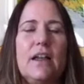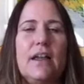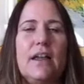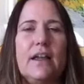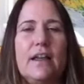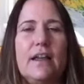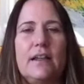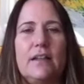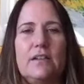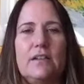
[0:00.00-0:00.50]

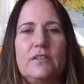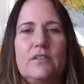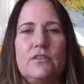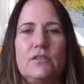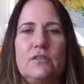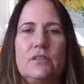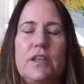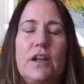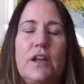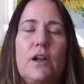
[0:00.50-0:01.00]
and
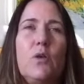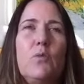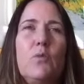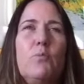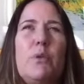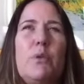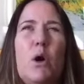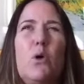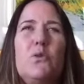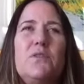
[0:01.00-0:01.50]
they're
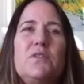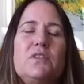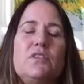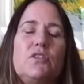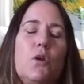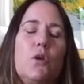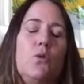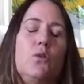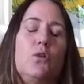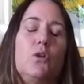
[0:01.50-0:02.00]
both
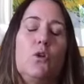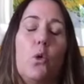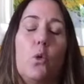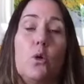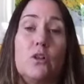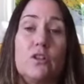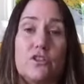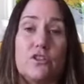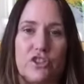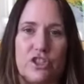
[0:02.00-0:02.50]
so
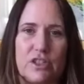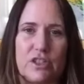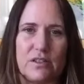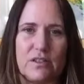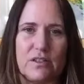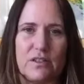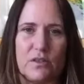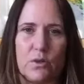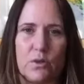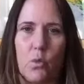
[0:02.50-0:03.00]

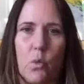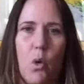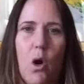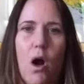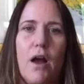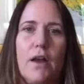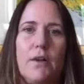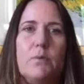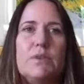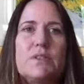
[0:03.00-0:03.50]
gorgeous to
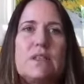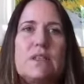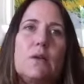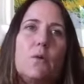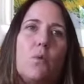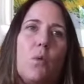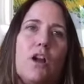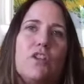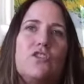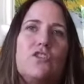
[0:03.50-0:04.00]
watch. It was like
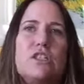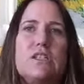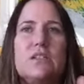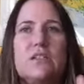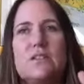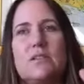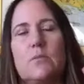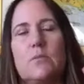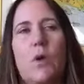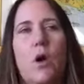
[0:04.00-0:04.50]
watching
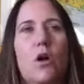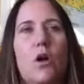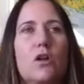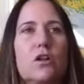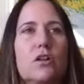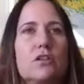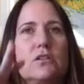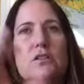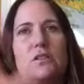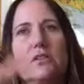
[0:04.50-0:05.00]
some
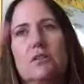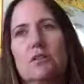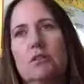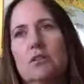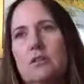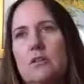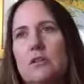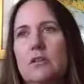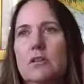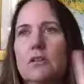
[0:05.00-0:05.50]
art,
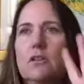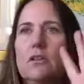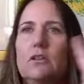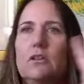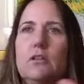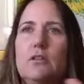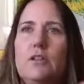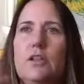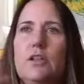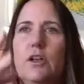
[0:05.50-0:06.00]

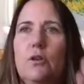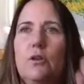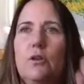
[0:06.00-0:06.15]
and